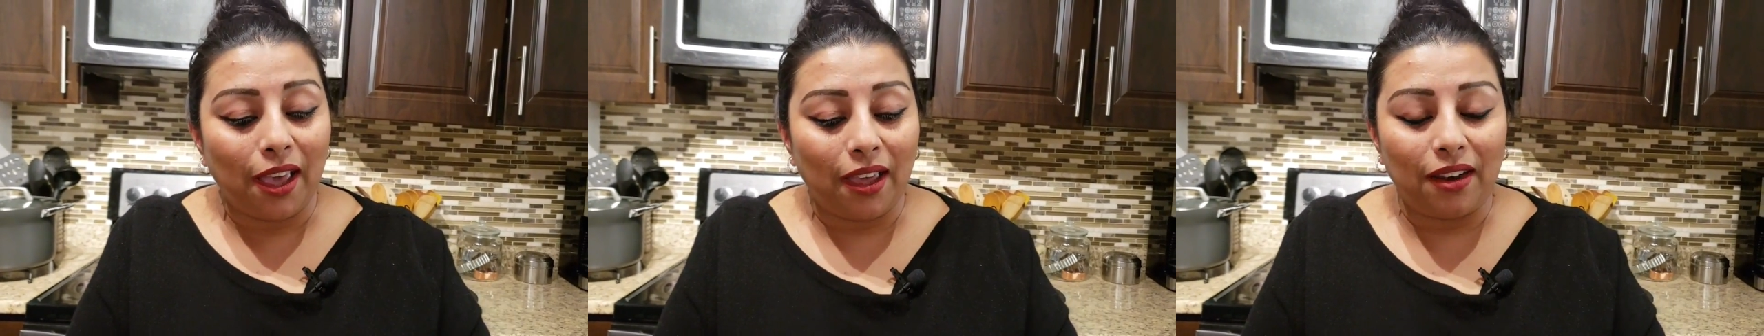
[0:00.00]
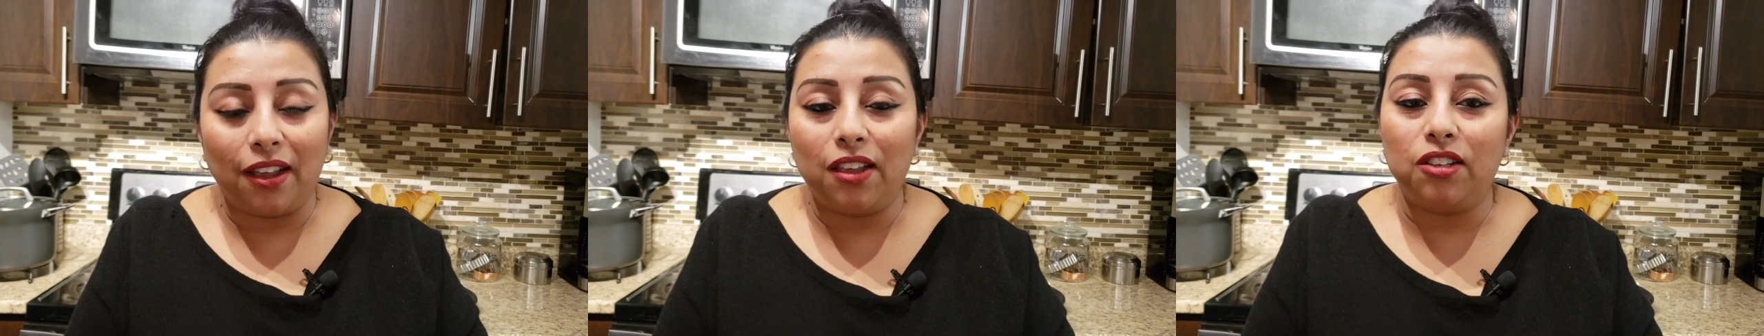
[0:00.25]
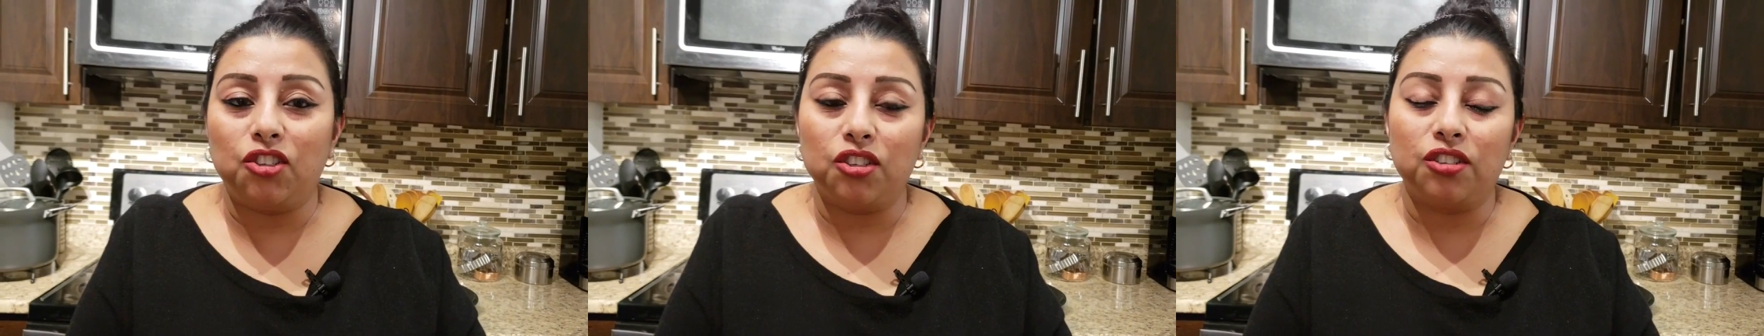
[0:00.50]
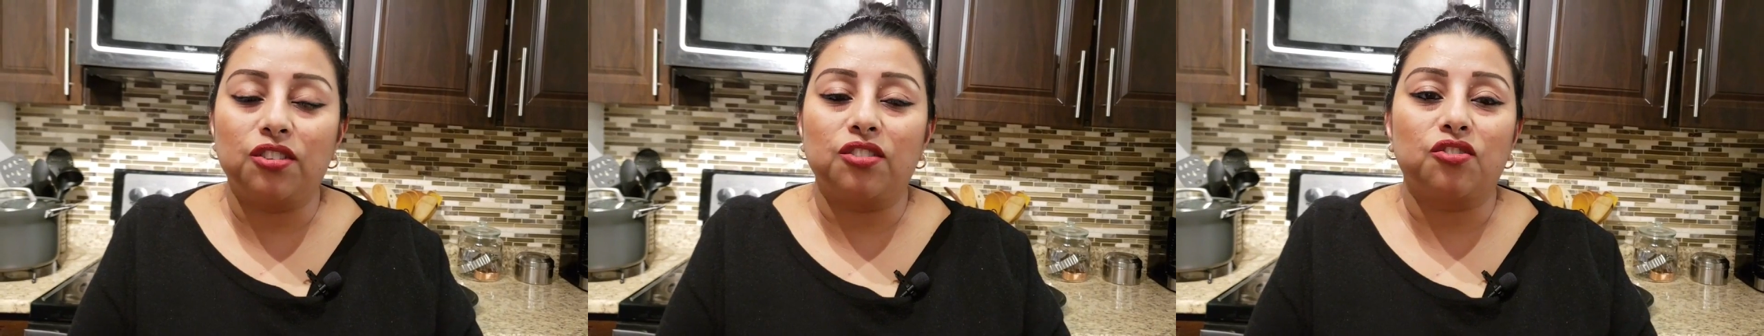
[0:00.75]
and I
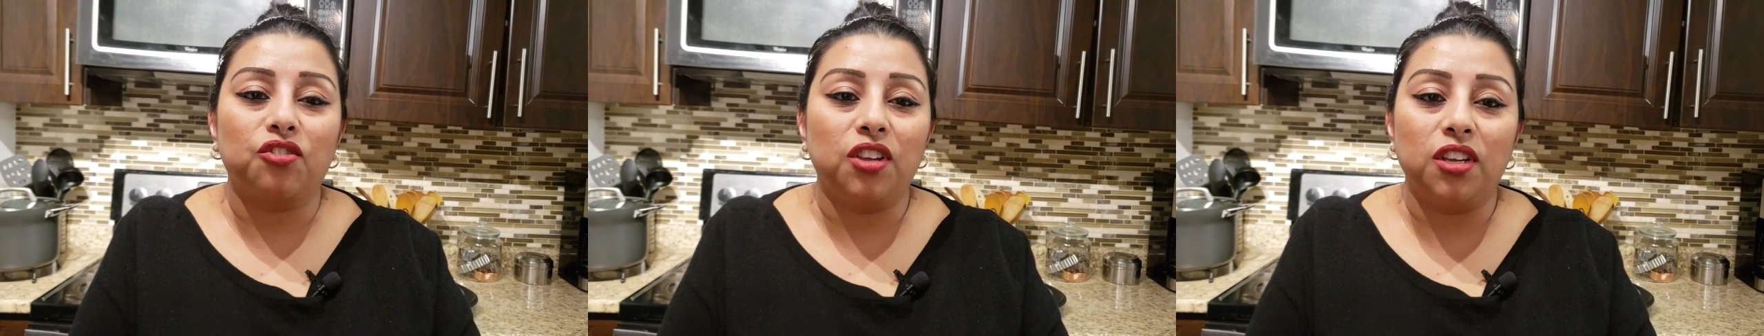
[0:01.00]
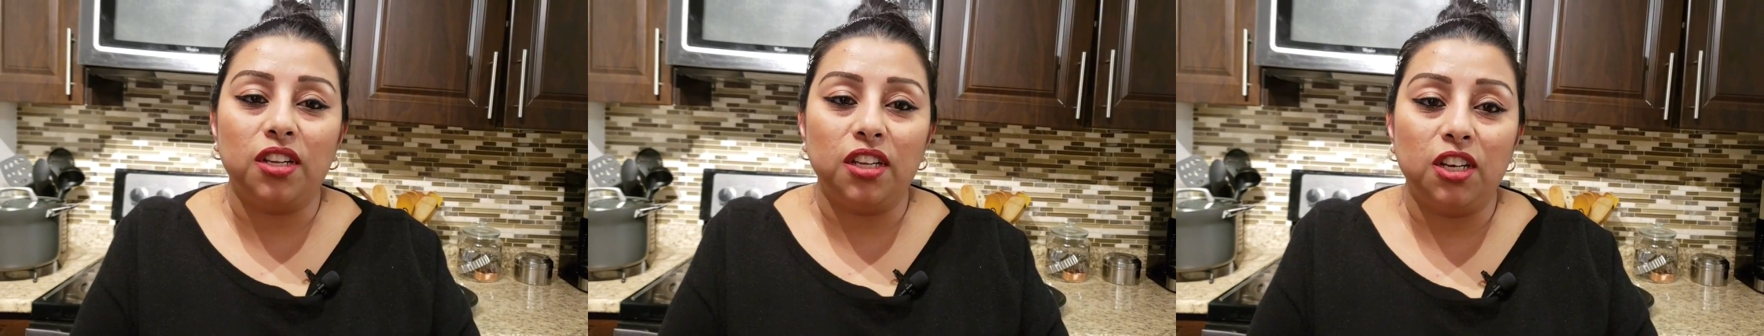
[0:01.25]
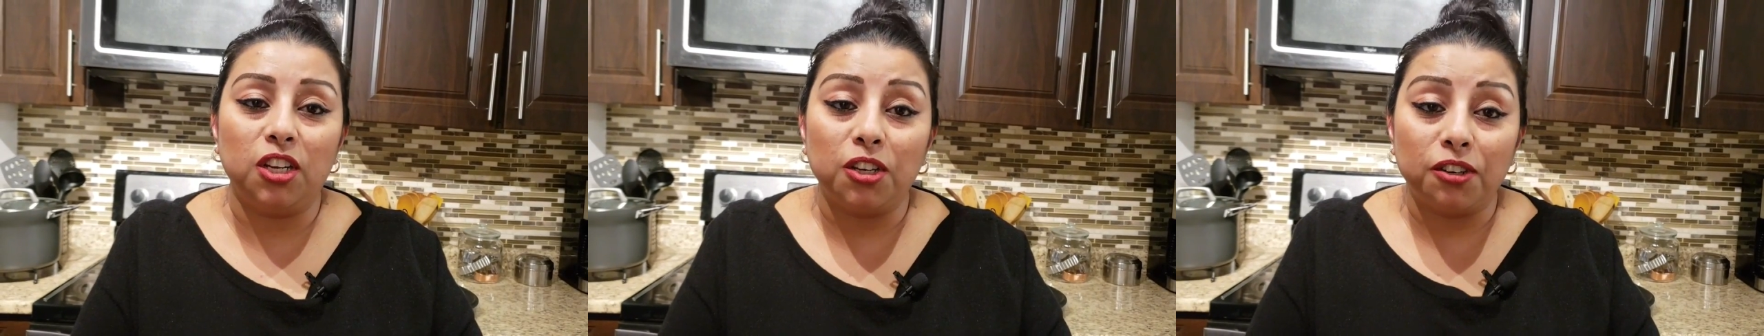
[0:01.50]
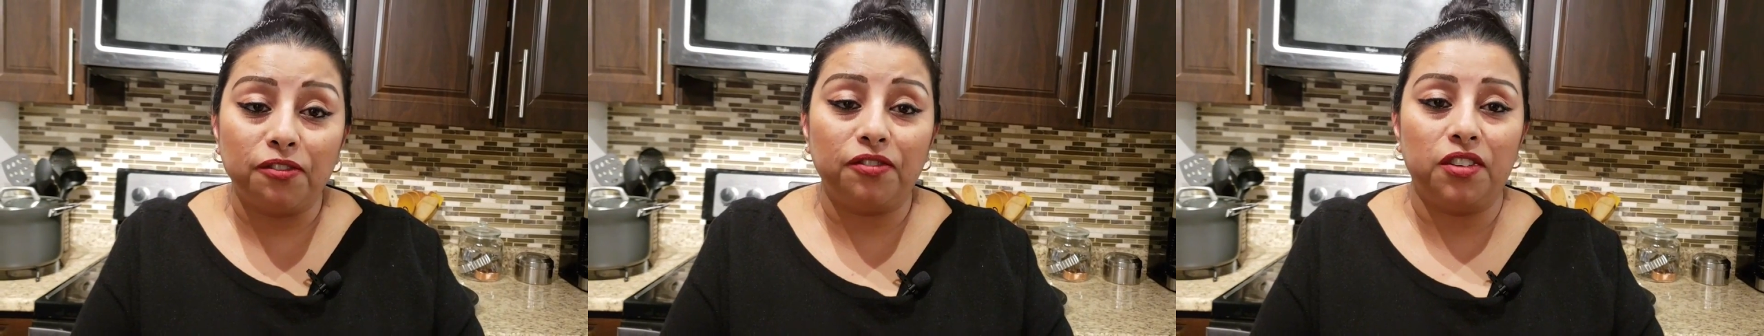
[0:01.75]
just really
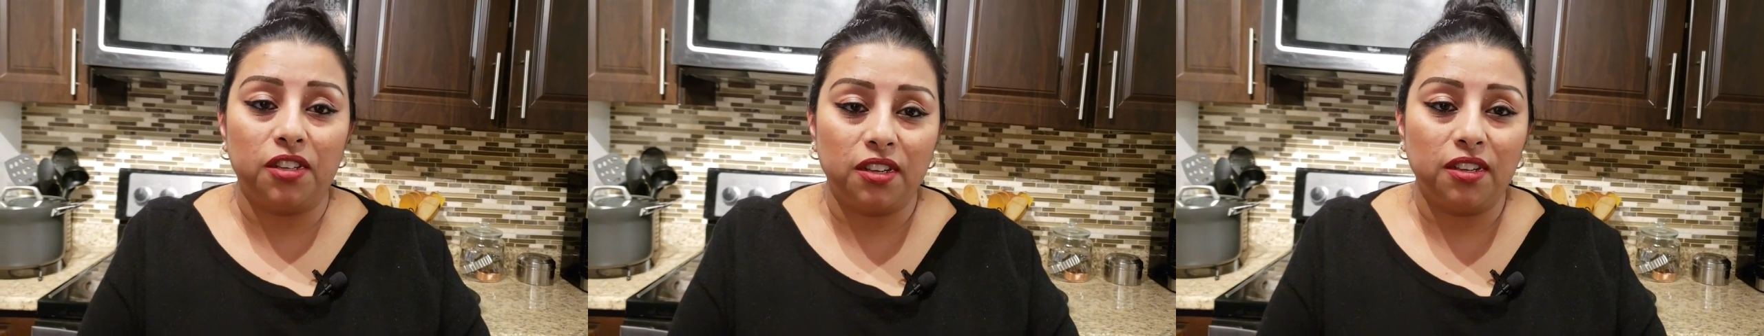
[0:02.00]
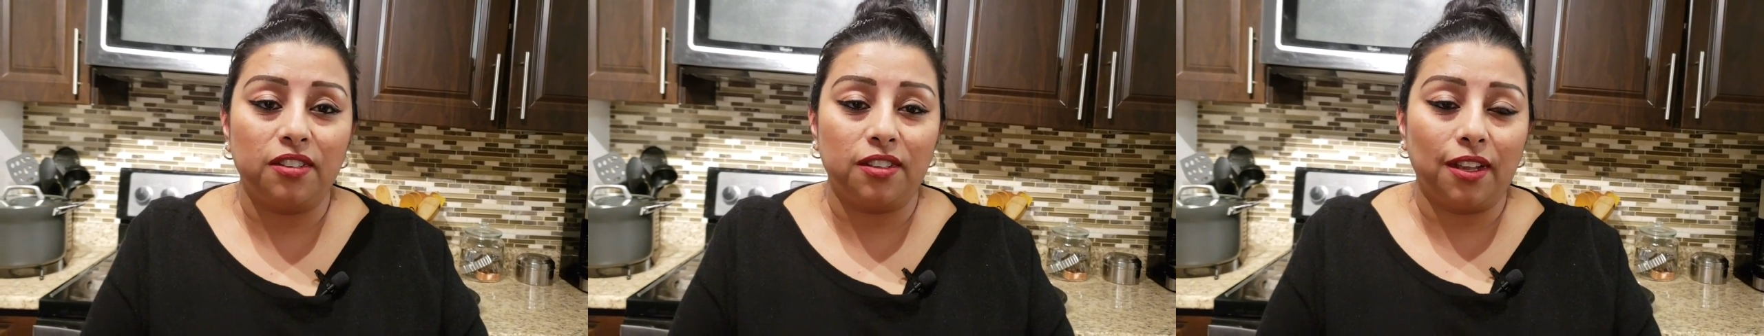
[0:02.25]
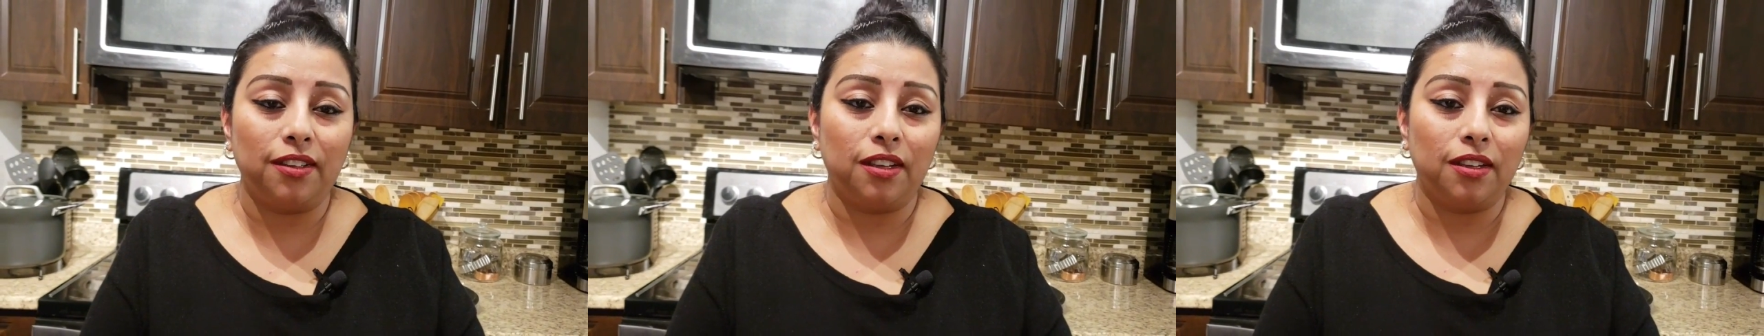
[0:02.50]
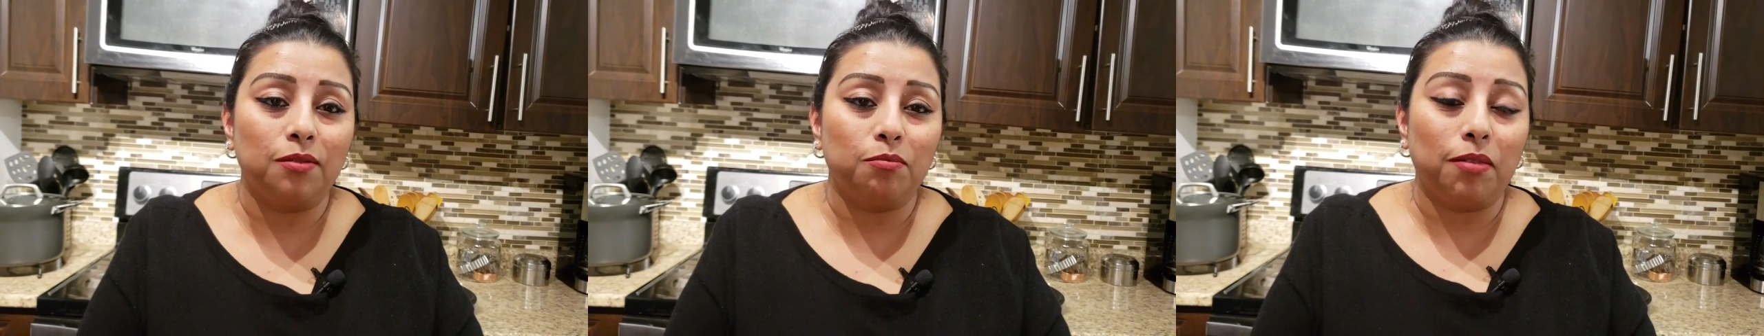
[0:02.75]
loved that
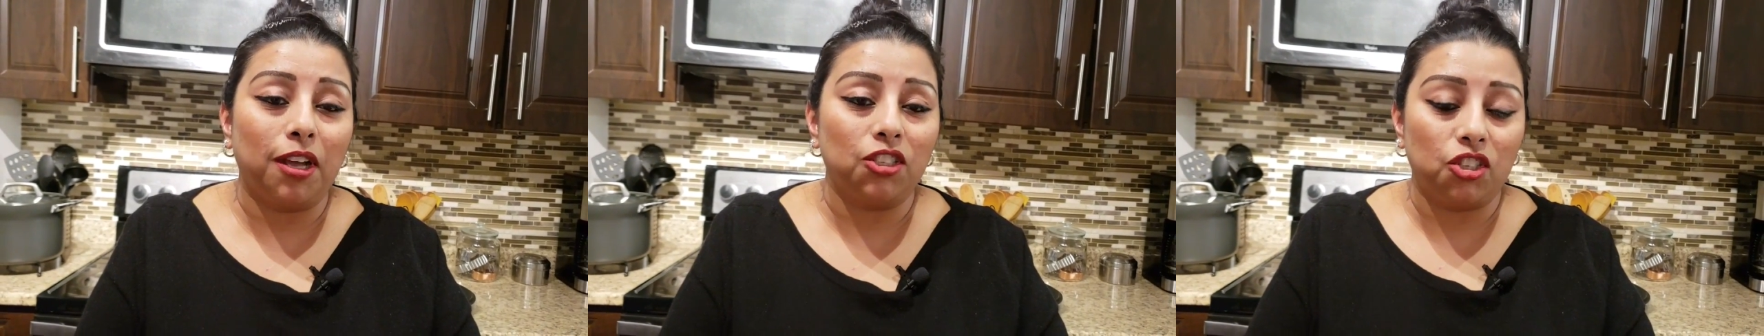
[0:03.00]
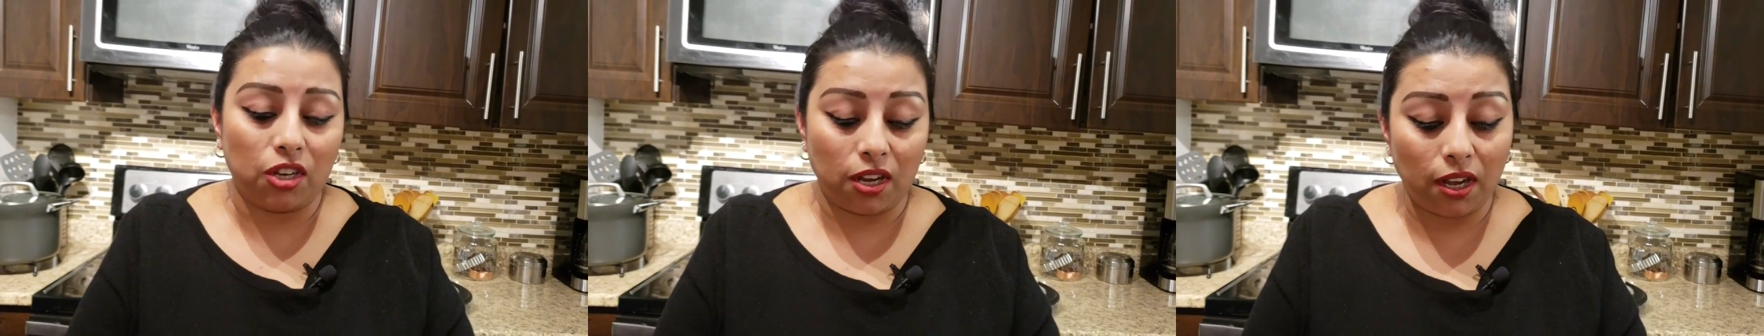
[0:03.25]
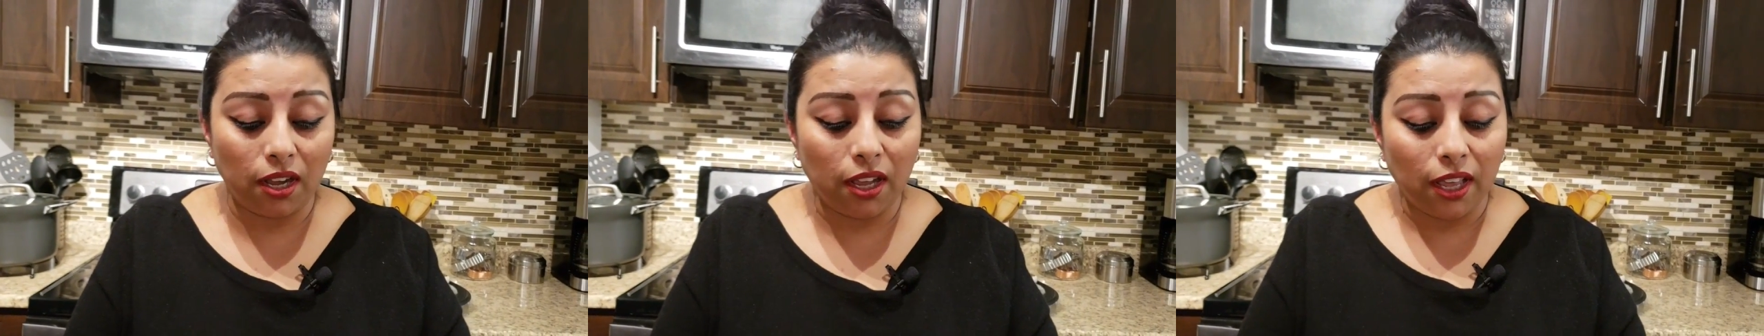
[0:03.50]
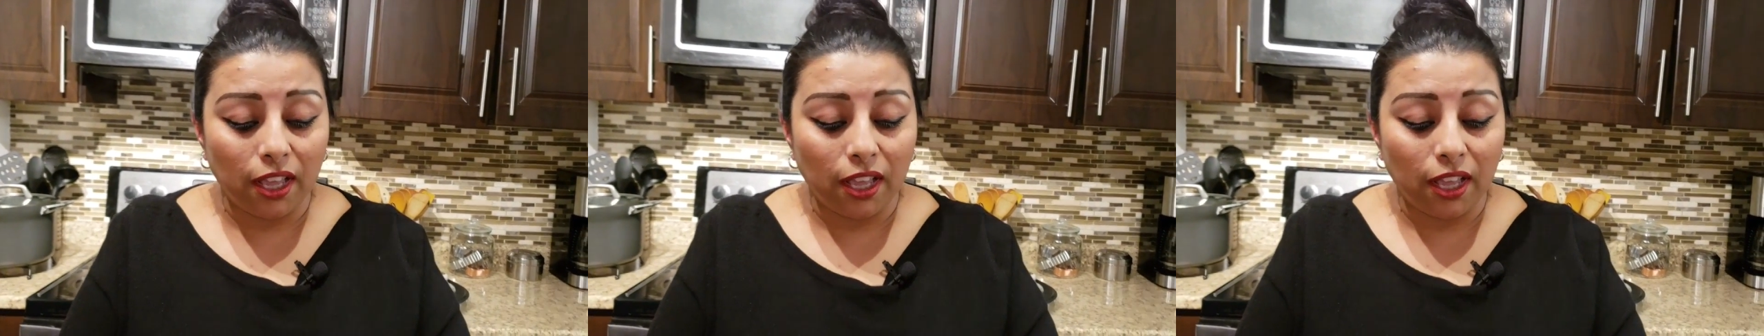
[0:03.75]
bhajia.